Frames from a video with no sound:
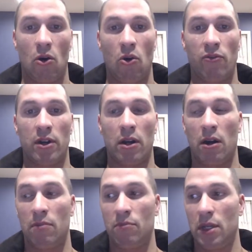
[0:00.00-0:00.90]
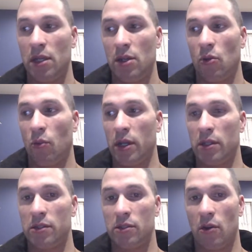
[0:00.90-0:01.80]
overcome,
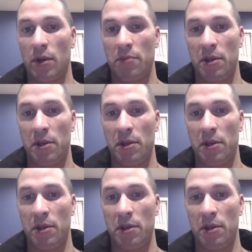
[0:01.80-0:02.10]
when so many